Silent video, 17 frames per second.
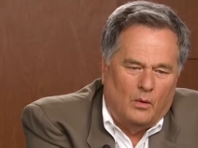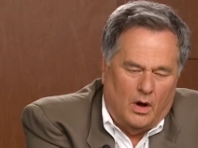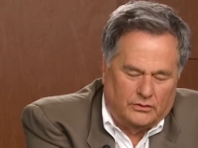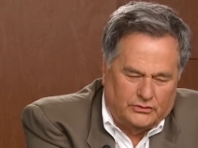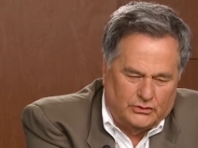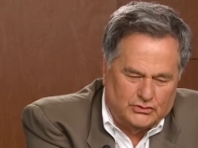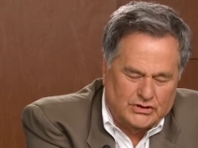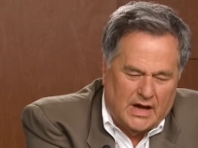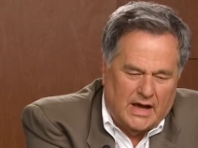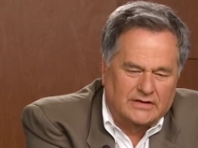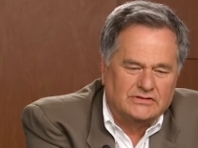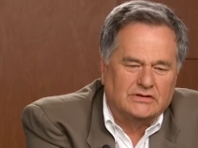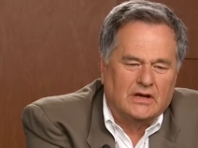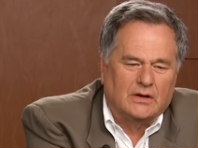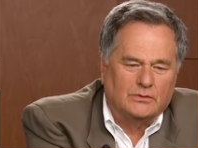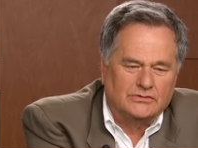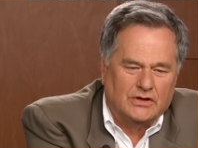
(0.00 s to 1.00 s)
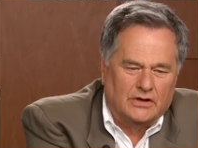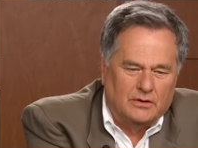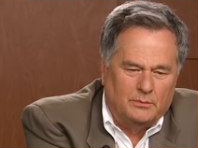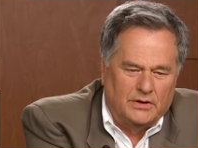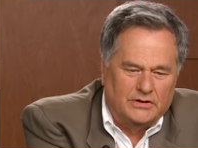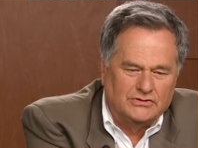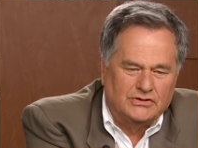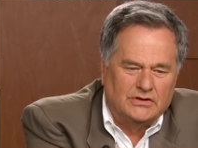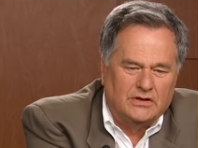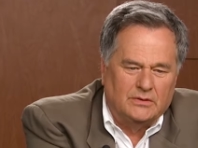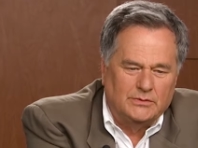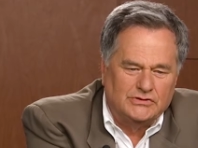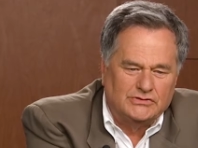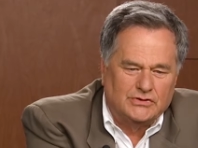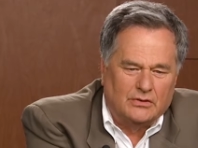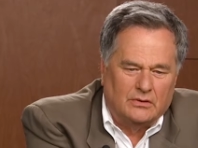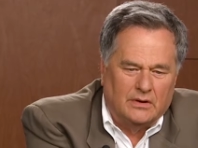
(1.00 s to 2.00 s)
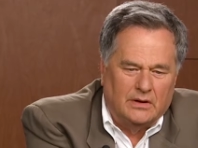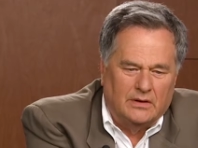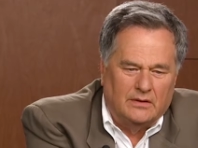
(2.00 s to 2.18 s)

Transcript: Walter Johnson, I was going to mention him. He's certainly